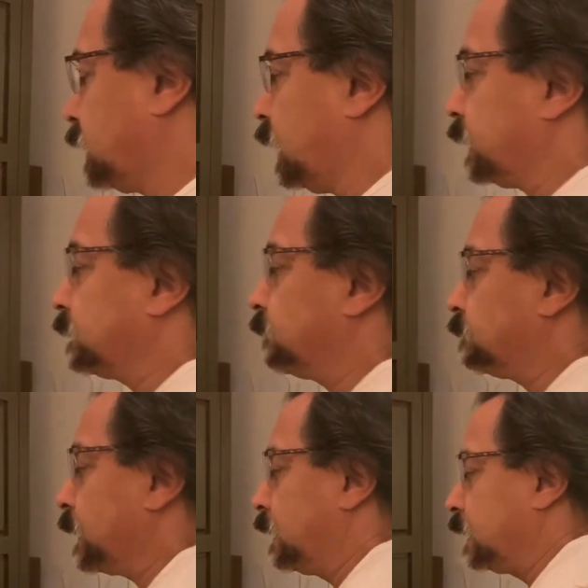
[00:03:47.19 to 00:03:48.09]
line.
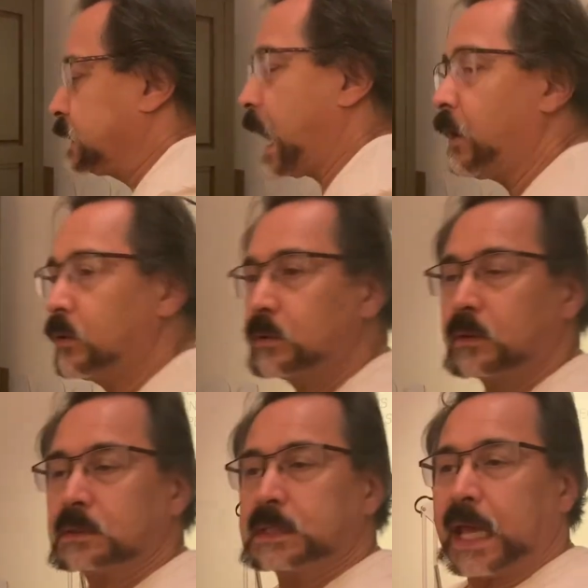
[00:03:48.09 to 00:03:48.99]
Now,
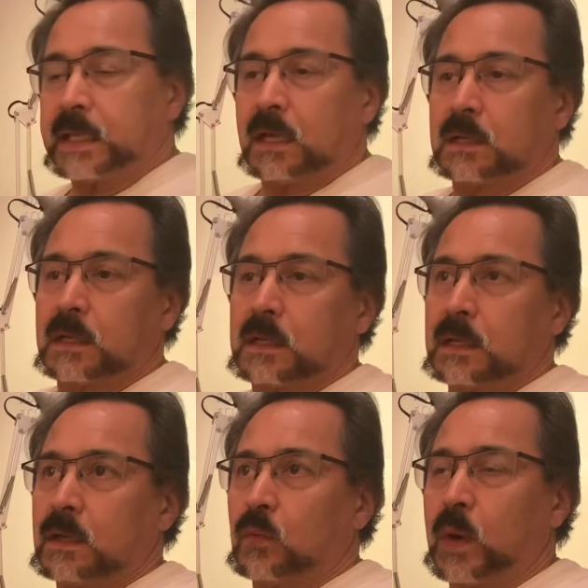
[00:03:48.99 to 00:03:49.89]
like
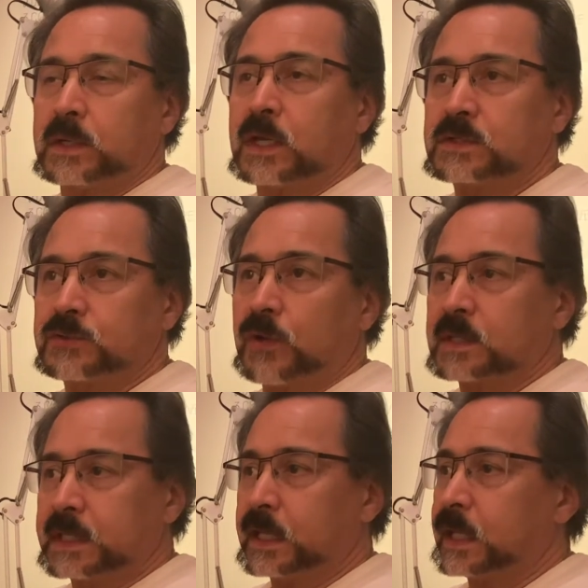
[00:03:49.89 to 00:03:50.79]
when
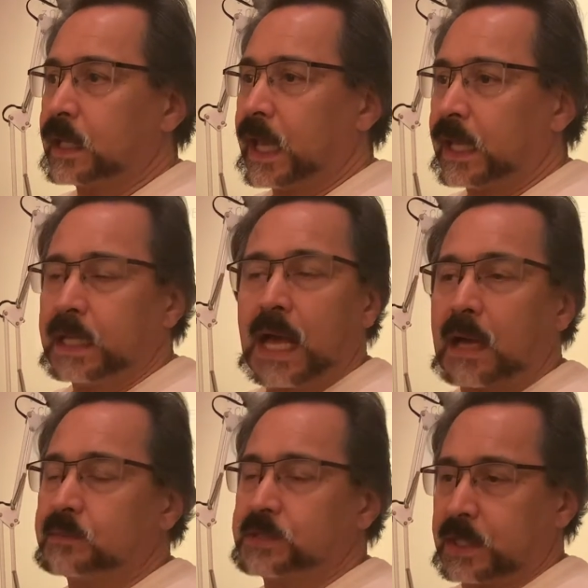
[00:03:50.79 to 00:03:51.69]
constructing any
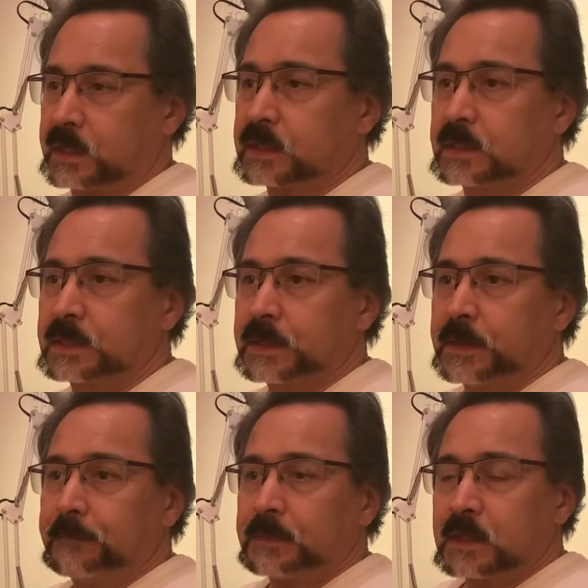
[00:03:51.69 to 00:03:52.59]
object,
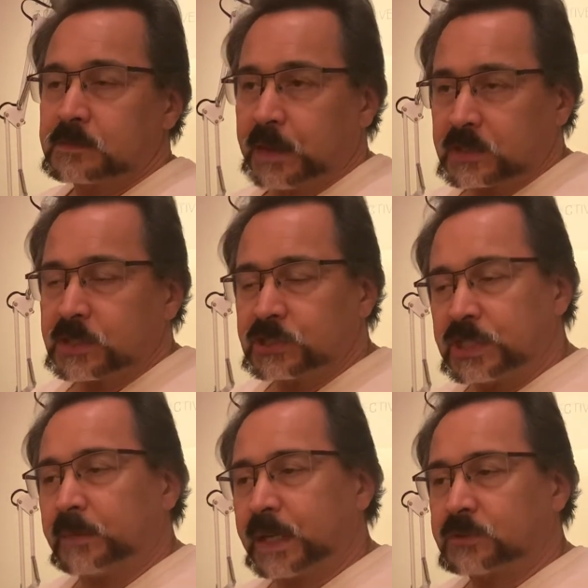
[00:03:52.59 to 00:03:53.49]
especially
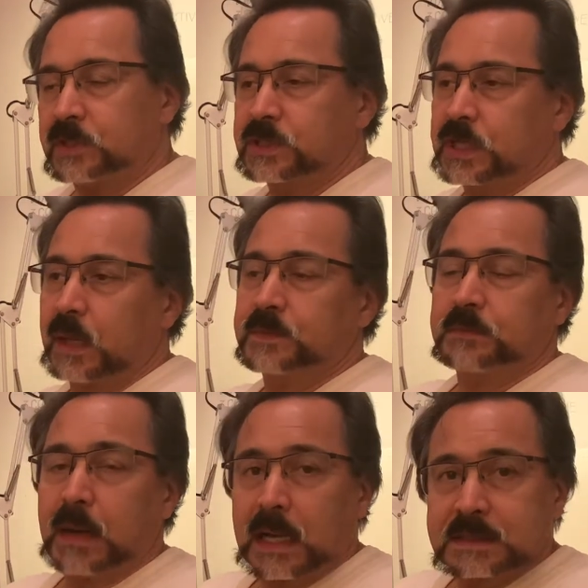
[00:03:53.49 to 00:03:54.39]
geometric shapes,
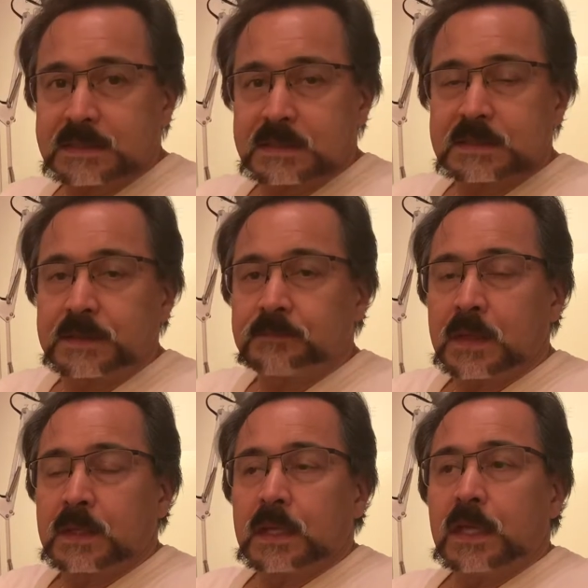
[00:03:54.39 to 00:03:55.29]
boxes,
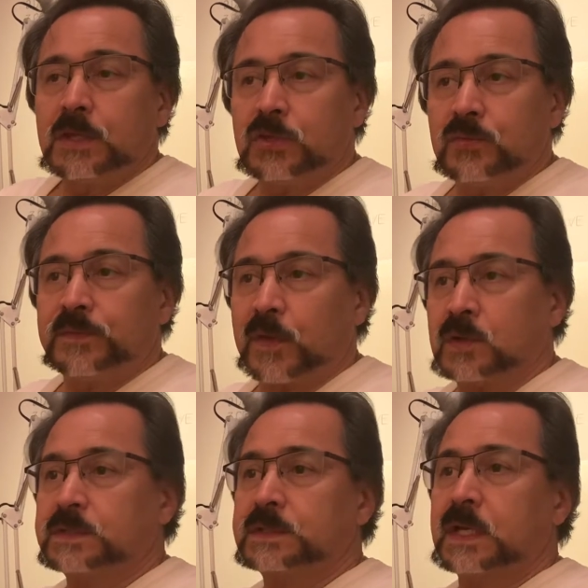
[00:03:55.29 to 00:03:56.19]
you
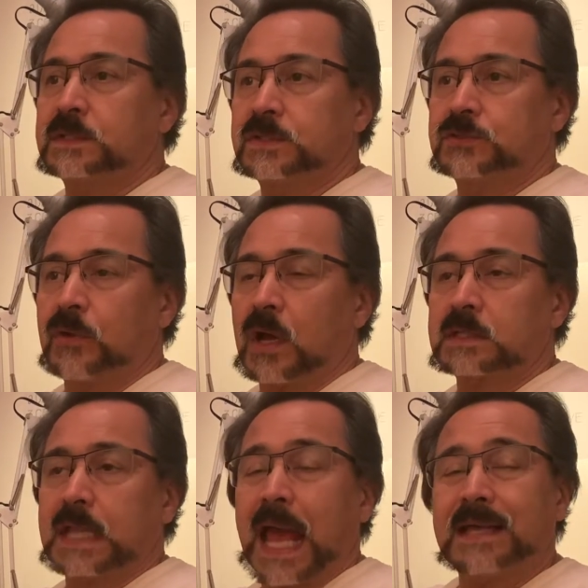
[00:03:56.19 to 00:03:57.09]
first
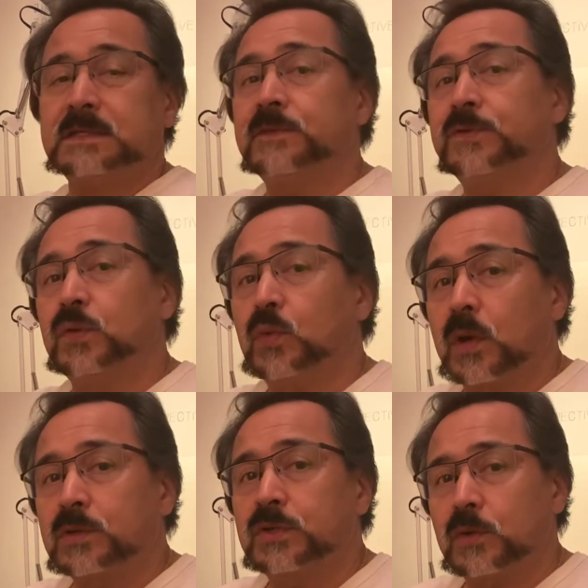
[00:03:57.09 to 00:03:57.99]
construct as if you
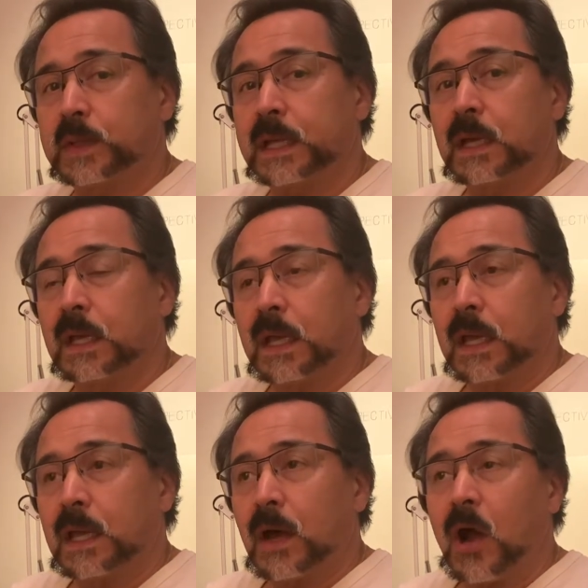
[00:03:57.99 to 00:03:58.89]
were doing
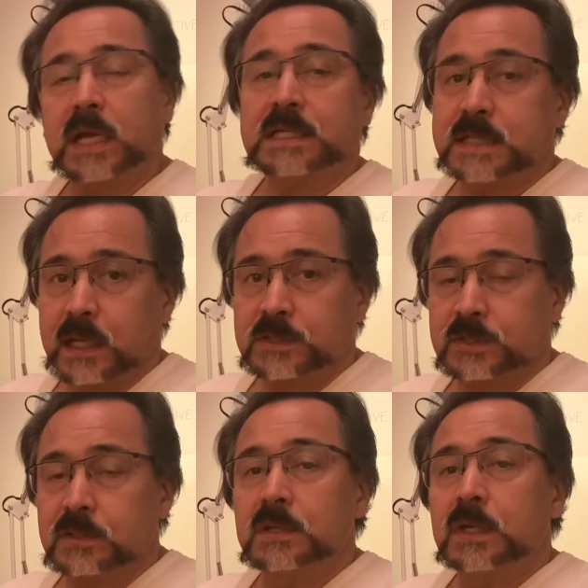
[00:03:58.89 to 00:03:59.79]
architecture